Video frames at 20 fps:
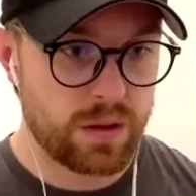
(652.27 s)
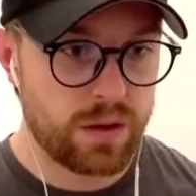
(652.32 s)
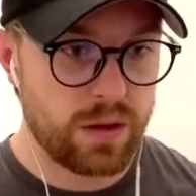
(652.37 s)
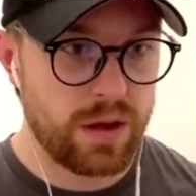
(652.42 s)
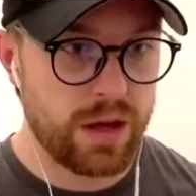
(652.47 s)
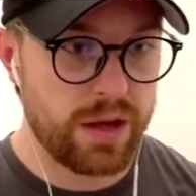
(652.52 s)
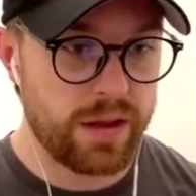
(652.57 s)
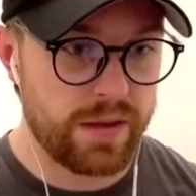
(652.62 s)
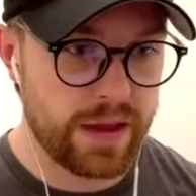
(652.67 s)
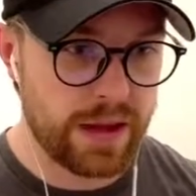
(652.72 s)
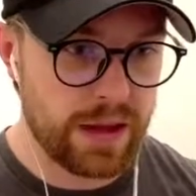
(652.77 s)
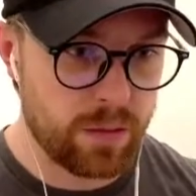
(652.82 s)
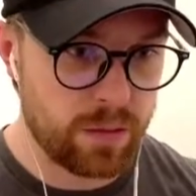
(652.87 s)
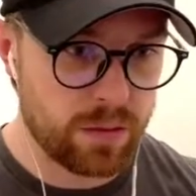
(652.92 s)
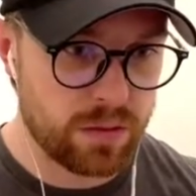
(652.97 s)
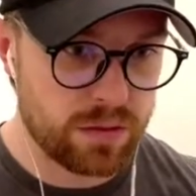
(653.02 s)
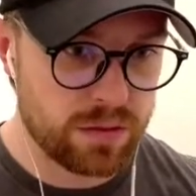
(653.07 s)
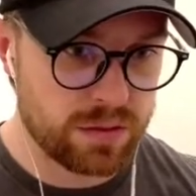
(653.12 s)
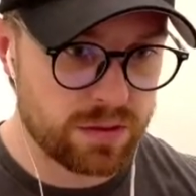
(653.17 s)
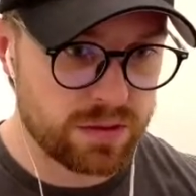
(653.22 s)
And that
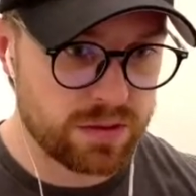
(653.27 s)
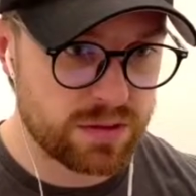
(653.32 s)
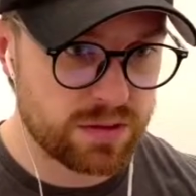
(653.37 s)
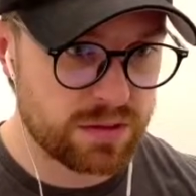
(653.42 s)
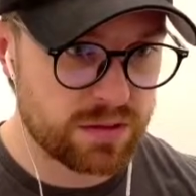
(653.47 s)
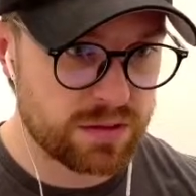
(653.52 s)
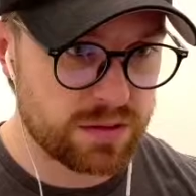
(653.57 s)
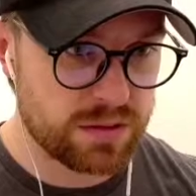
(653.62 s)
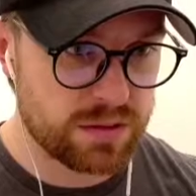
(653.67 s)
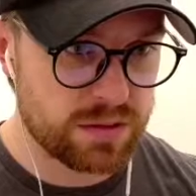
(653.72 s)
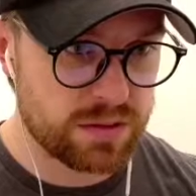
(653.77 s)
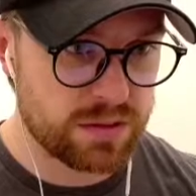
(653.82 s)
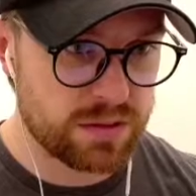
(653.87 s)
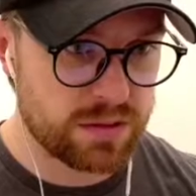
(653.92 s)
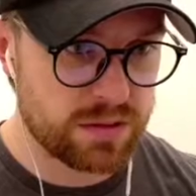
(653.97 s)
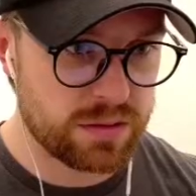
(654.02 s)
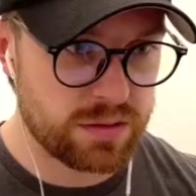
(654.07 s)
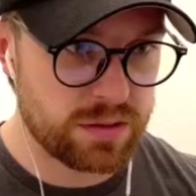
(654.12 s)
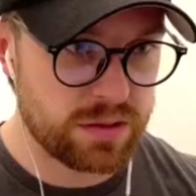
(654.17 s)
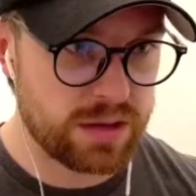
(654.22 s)

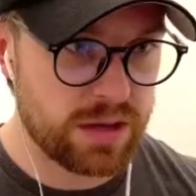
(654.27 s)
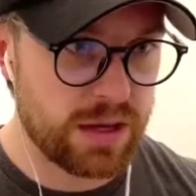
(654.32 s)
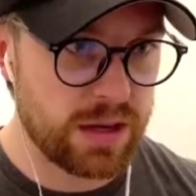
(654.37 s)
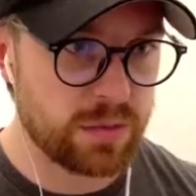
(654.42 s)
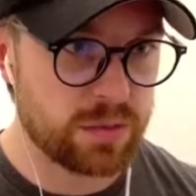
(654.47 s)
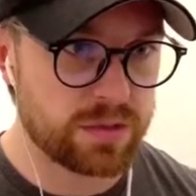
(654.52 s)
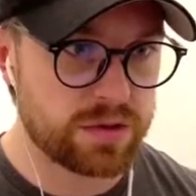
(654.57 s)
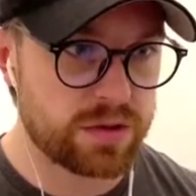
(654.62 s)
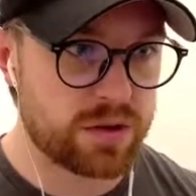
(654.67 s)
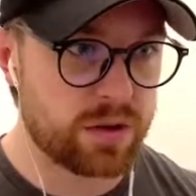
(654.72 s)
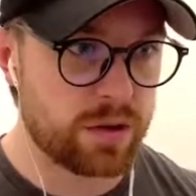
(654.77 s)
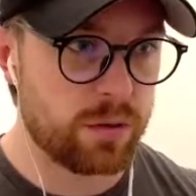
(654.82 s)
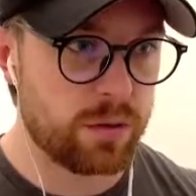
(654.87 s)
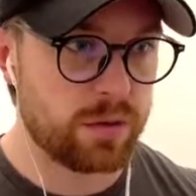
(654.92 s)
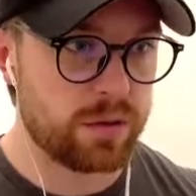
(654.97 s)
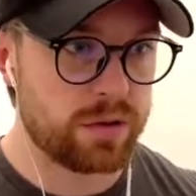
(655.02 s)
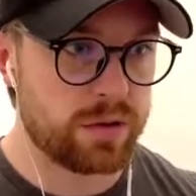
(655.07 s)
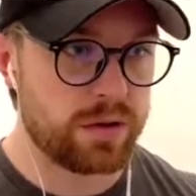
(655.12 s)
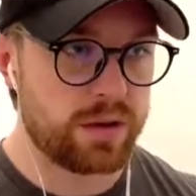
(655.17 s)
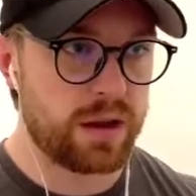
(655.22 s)
was, yeah, it was
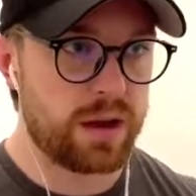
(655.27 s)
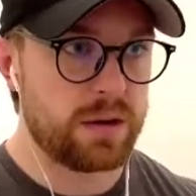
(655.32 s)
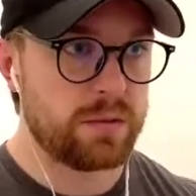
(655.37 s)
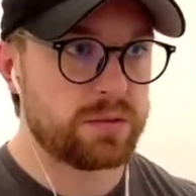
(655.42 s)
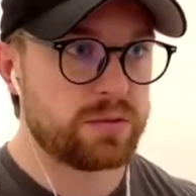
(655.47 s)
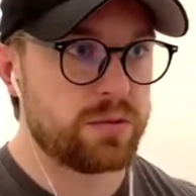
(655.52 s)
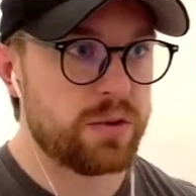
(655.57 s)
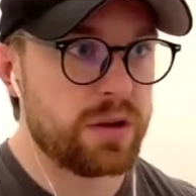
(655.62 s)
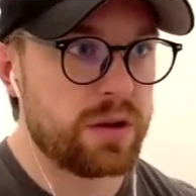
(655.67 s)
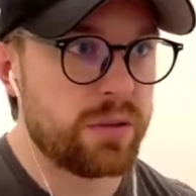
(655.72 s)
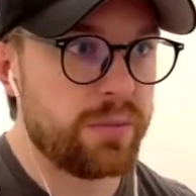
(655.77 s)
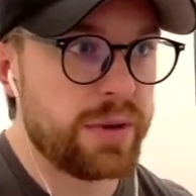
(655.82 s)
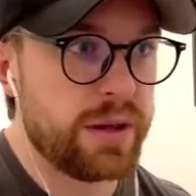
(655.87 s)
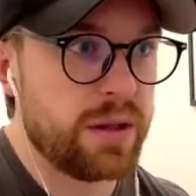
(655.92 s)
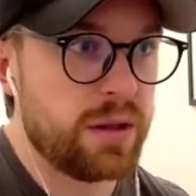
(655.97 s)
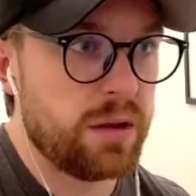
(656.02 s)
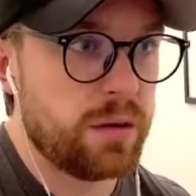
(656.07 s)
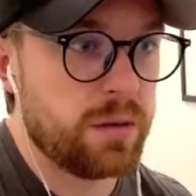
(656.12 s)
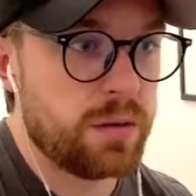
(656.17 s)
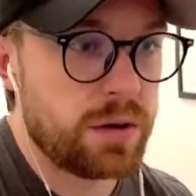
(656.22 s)
gold that I was running a bit
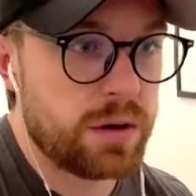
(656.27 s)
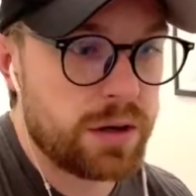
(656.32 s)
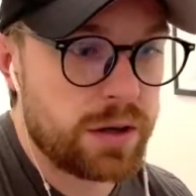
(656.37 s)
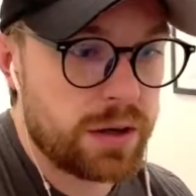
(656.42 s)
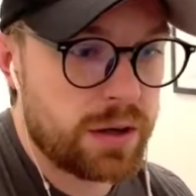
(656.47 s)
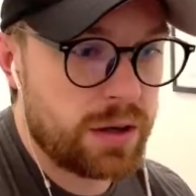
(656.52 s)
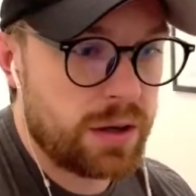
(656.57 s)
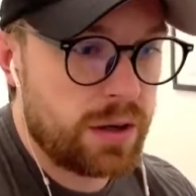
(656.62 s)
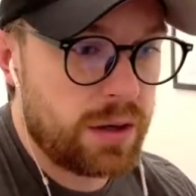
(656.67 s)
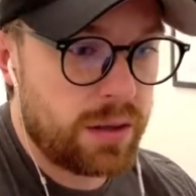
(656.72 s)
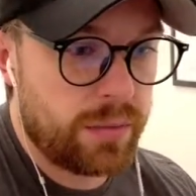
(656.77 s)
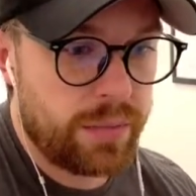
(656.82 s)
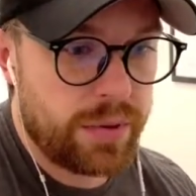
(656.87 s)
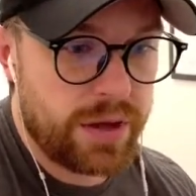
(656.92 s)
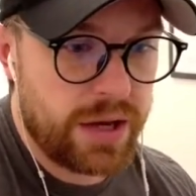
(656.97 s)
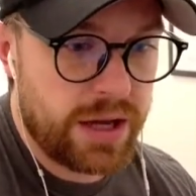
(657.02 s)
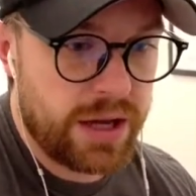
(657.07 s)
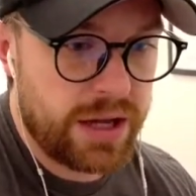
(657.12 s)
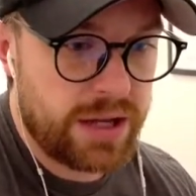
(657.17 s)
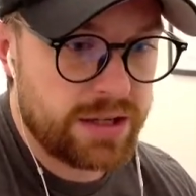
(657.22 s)
low on.
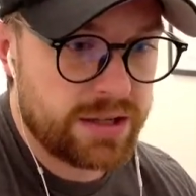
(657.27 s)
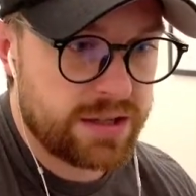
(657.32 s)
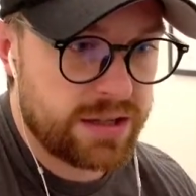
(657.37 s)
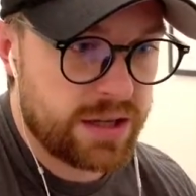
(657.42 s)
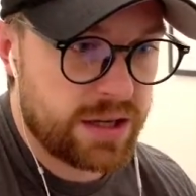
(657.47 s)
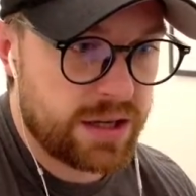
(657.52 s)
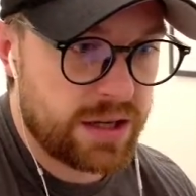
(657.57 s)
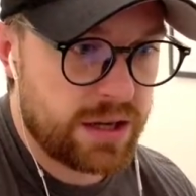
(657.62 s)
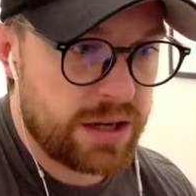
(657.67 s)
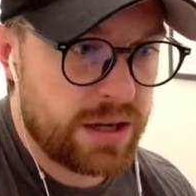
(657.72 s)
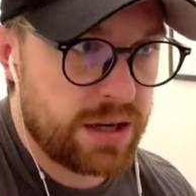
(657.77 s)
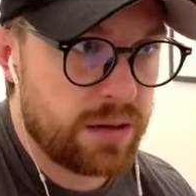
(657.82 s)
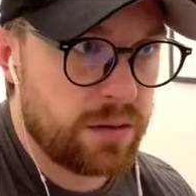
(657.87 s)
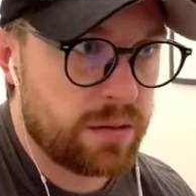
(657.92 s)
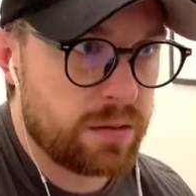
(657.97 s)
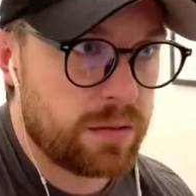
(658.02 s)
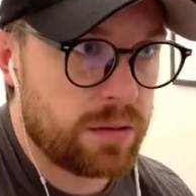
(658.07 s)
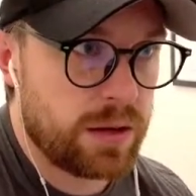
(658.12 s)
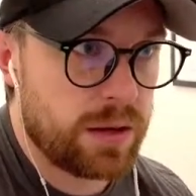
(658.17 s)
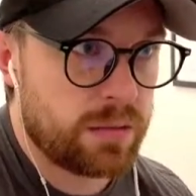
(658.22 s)
But any second
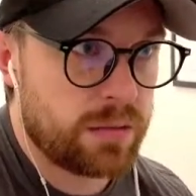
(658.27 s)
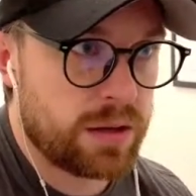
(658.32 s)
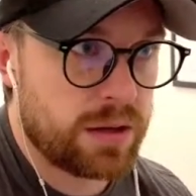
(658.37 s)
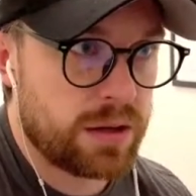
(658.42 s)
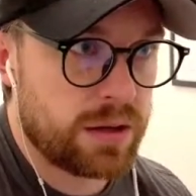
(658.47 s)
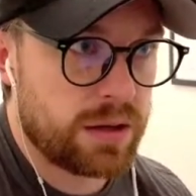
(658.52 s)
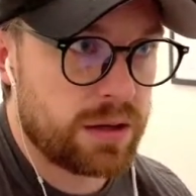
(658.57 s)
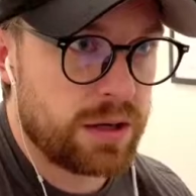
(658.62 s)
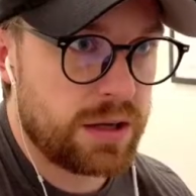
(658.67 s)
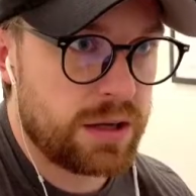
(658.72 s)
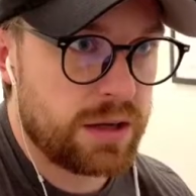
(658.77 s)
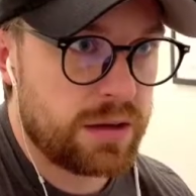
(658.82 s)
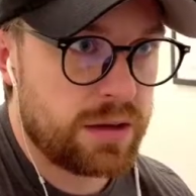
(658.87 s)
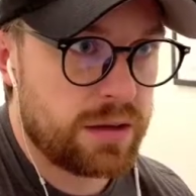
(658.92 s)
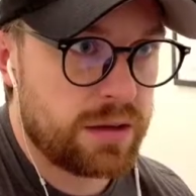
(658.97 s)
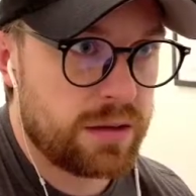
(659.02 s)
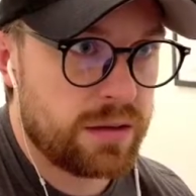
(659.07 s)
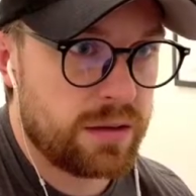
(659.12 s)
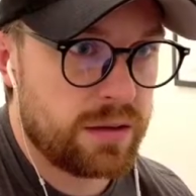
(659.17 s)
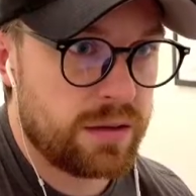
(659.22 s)
now, I'm gonna get
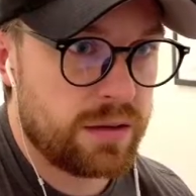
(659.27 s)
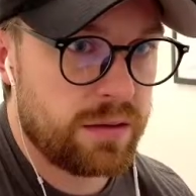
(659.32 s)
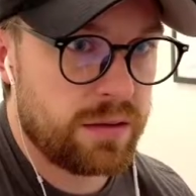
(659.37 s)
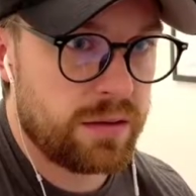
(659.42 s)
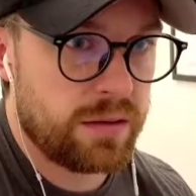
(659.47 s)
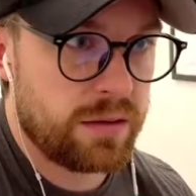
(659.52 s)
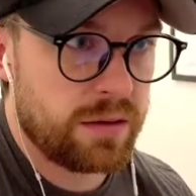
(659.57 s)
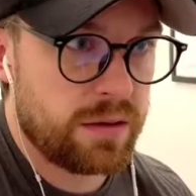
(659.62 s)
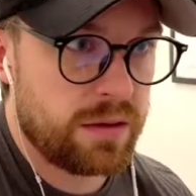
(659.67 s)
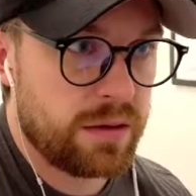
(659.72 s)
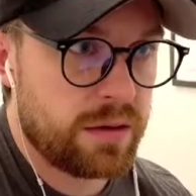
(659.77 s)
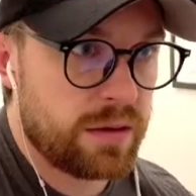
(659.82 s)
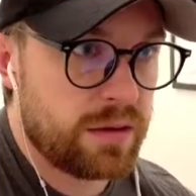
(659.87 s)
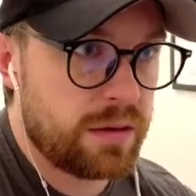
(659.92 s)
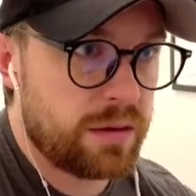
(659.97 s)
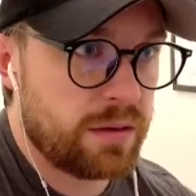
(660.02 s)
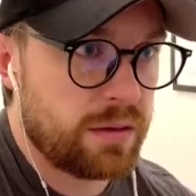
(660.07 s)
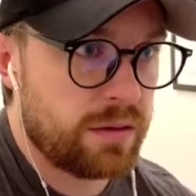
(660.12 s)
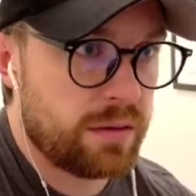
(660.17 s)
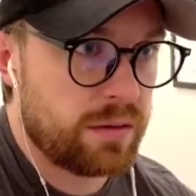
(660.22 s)

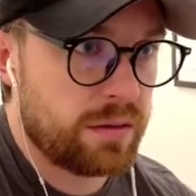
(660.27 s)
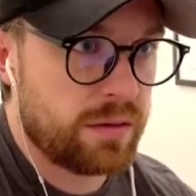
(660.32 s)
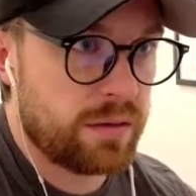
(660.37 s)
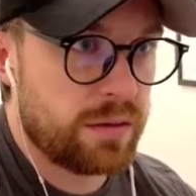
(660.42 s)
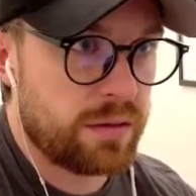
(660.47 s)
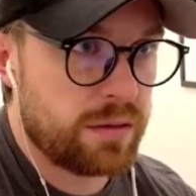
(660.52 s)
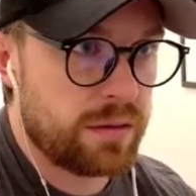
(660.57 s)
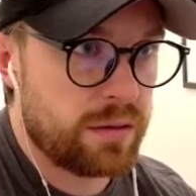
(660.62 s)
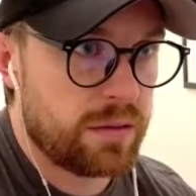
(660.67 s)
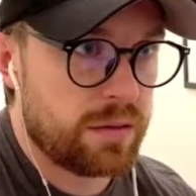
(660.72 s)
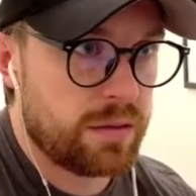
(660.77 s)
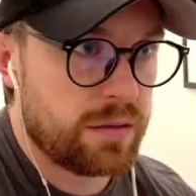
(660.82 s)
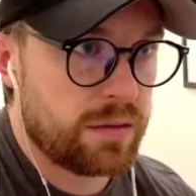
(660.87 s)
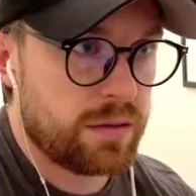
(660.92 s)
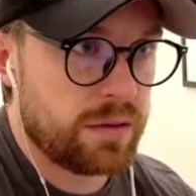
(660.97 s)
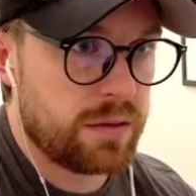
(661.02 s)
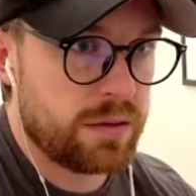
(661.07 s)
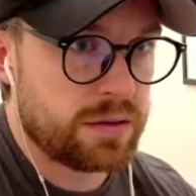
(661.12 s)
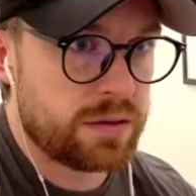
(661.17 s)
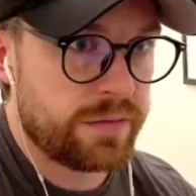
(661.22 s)
the
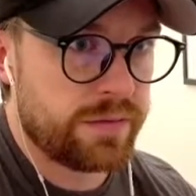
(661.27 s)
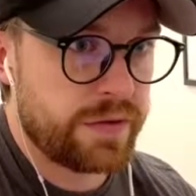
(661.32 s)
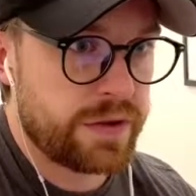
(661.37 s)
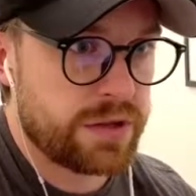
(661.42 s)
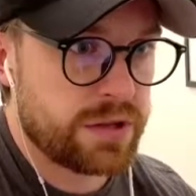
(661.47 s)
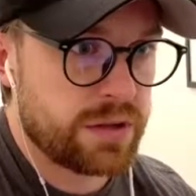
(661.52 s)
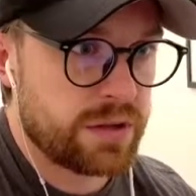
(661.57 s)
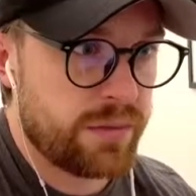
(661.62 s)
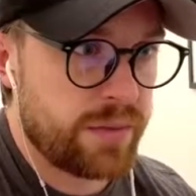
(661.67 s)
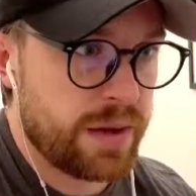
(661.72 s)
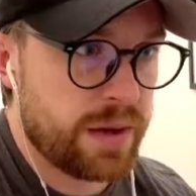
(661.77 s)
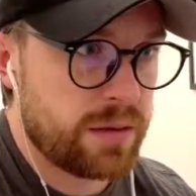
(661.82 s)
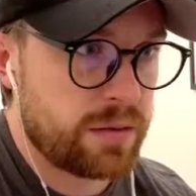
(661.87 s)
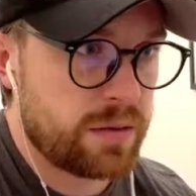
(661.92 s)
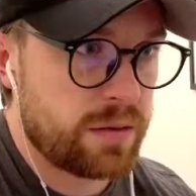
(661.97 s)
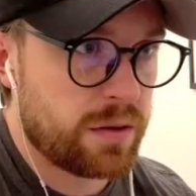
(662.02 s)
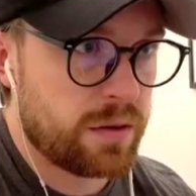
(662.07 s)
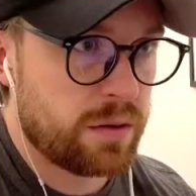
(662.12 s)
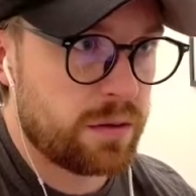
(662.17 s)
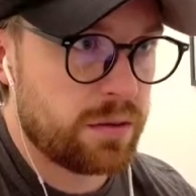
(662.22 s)
a sufficient amount
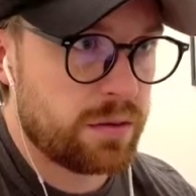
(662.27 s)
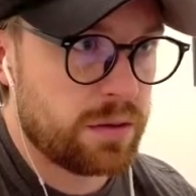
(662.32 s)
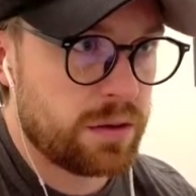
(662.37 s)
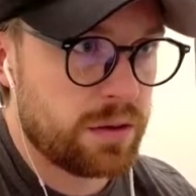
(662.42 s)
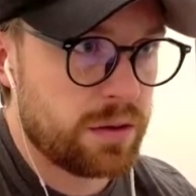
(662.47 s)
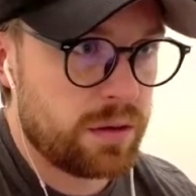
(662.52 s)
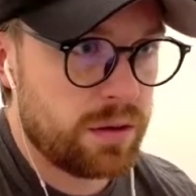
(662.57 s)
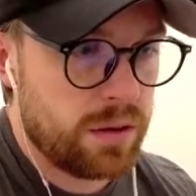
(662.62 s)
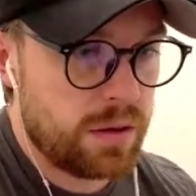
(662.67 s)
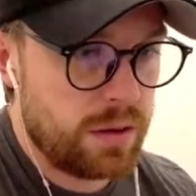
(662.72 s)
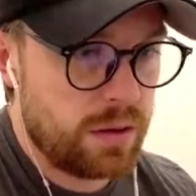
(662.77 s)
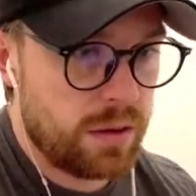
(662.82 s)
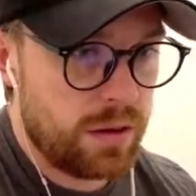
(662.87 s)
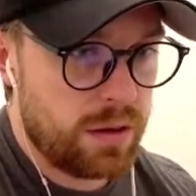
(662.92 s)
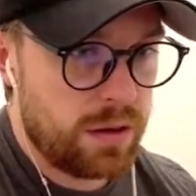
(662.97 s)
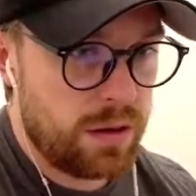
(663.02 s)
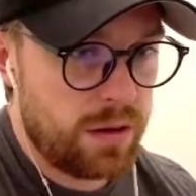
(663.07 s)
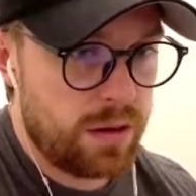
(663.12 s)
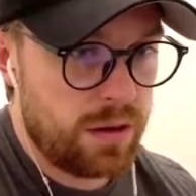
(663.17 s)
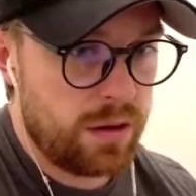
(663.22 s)
of gold,
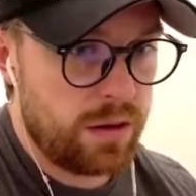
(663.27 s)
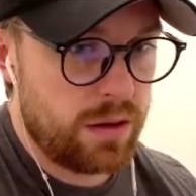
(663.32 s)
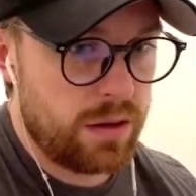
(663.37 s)
and